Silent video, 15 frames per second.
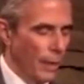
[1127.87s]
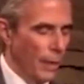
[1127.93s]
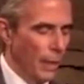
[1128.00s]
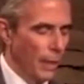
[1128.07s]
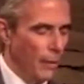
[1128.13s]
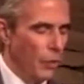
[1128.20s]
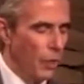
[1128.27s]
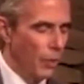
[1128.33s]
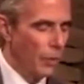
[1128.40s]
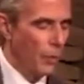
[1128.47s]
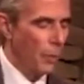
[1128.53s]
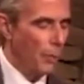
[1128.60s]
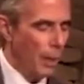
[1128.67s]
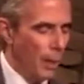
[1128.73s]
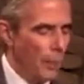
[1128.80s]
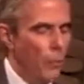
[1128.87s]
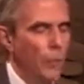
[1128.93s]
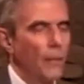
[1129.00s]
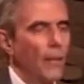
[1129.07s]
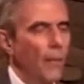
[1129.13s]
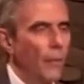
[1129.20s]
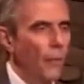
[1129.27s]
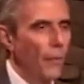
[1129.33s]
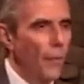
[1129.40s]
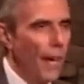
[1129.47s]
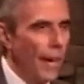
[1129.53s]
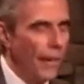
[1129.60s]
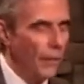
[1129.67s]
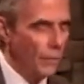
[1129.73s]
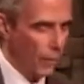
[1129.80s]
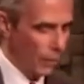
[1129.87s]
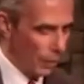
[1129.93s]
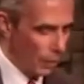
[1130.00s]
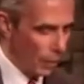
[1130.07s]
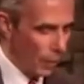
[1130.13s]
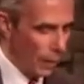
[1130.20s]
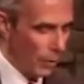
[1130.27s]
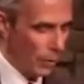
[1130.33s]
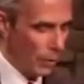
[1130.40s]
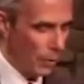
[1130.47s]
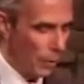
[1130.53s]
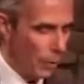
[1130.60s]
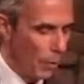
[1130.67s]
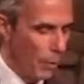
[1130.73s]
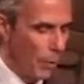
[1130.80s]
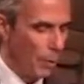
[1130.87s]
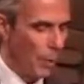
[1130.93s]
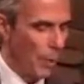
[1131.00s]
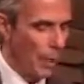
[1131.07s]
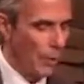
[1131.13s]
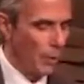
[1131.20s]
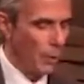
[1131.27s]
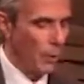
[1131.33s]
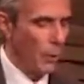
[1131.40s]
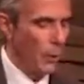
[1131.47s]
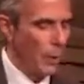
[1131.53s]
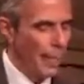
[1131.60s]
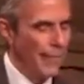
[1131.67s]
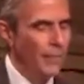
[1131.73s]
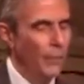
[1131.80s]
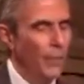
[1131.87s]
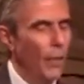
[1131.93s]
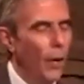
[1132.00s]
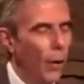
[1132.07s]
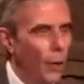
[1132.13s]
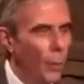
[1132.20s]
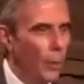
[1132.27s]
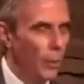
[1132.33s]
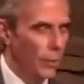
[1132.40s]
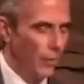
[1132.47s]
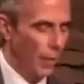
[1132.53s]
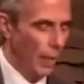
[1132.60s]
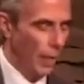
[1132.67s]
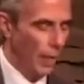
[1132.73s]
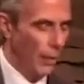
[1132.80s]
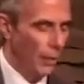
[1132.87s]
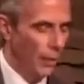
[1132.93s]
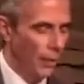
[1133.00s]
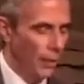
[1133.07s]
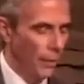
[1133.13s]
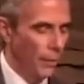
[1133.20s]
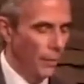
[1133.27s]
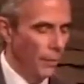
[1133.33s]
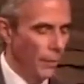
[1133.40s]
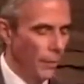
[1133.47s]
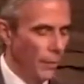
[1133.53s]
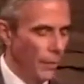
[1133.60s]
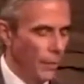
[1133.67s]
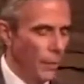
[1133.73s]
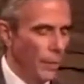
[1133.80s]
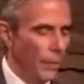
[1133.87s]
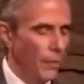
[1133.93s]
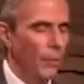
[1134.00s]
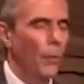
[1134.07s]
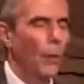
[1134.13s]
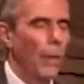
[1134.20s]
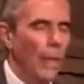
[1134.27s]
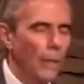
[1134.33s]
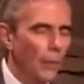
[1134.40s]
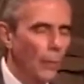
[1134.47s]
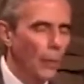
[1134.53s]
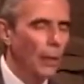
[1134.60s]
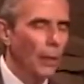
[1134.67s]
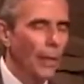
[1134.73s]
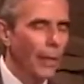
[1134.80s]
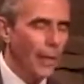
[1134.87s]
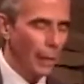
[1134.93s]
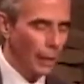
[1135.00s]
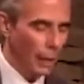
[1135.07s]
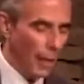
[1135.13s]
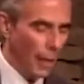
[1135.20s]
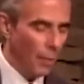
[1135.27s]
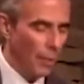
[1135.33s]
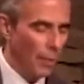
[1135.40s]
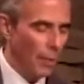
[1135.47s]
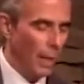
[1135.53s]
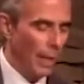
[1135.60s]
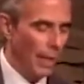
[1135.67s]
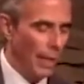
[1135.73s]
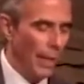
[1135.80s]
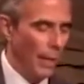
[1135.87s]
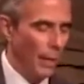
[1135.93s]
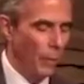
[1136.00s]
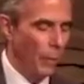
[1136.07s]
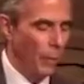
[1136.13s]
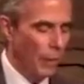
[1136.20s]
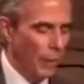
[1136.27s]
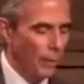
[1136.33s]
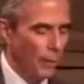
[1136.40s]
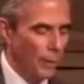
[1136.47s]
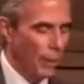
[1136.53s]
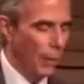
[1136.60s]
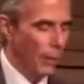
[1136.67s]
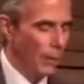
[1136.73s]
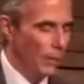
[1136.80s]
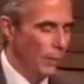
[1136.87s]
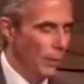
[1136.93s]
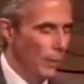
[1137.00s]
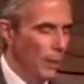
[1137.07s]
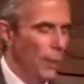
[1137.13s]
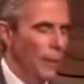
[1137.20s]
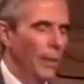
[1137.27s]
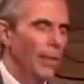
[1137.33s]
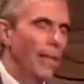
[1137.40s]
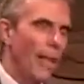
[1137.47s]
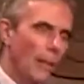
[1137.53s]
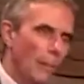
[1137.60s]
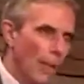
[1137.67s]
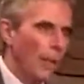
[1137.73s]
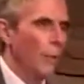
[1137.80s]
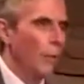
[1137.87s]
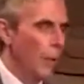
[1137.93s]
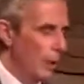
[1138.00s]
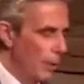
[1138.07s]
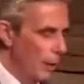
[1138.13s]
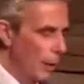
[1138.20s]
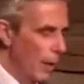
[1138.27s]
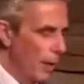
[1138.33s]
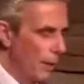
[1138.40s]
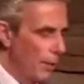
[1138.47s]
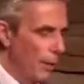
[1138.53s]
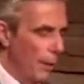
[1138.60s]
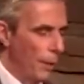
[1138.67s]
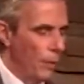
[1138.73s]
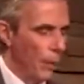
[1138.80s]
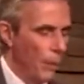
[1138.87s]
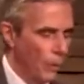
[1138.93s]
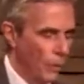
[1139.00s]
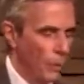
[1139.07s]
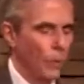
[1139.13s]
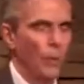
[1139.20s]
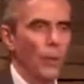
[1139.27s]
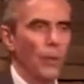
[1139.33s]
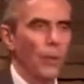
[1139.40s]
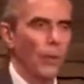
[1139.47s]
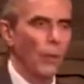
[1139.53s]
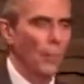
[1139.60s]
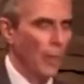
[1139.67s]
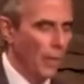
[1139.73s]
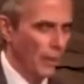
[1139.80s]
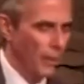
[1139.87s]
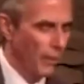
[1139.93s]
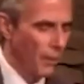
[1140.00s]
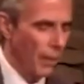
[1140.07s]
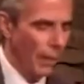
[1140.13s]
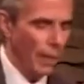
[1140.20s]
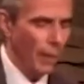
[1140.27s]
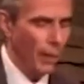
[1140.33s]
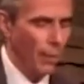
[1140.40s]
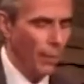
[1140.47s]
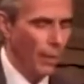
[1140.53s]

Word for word: And just remind yourself, that's the greater truth about you. It's always there. So inwardly claim it right now, whatever it is. Claim that greater love, that greater joy, that abundance, that health,